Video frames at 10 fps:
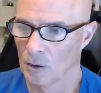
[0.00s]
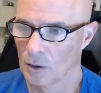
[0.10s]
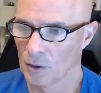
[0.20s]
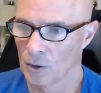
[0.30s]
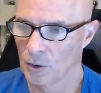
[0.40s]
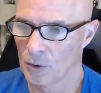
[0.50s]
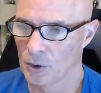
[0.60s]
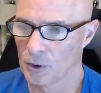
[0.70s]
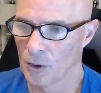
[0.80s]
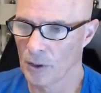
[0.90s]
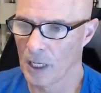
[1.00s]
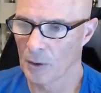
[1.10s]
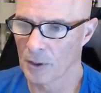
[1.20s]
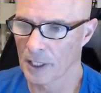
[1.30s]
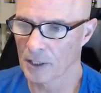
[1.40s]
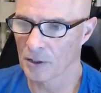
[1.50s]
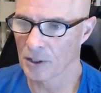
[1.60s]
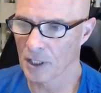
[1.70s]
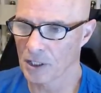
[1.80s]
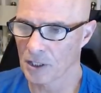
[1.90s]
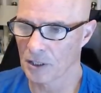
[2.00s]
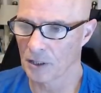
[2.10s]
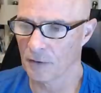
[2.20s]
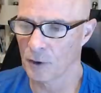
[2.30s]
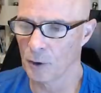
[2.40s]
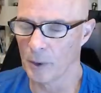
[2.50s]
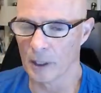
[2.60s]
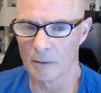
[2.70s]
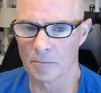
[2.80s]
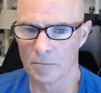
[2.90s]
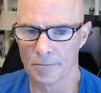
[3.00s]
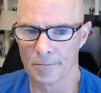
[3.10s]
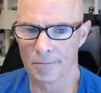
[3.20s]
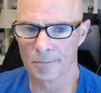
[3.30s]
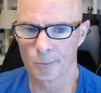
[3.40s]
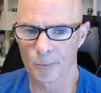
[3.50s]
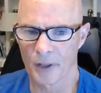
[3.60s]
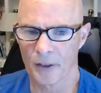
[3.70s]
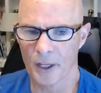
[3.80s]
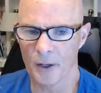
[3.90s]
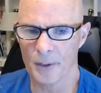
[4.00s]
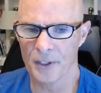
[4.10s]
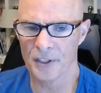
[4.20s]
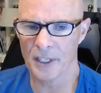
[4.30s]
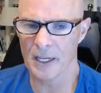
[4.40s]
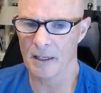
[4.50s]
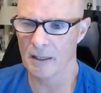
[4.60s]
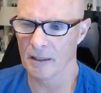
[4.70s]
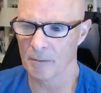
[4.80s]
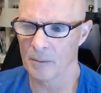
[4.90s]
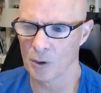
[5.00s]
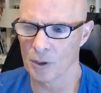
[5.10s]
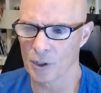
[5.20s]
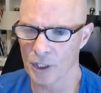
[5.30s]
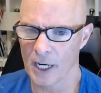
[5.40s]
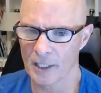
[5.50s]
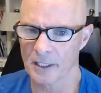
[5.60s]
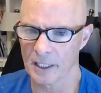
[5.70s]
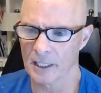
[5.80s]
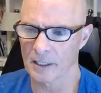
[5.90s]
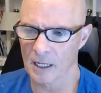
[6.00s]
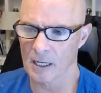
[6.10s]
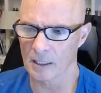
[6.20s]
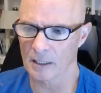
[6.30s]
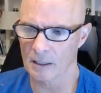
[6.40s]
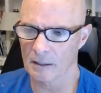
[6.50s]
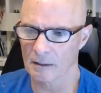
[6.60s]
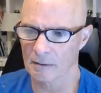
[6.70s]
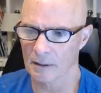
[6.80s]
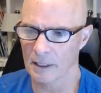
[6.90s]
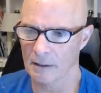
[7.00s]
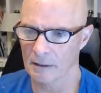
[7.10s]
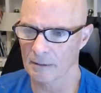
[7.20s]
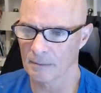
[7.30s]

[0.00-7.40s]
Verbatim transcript: You can tune the drone out with an extra section of tubing. I think we said that you can change the exhaust, right?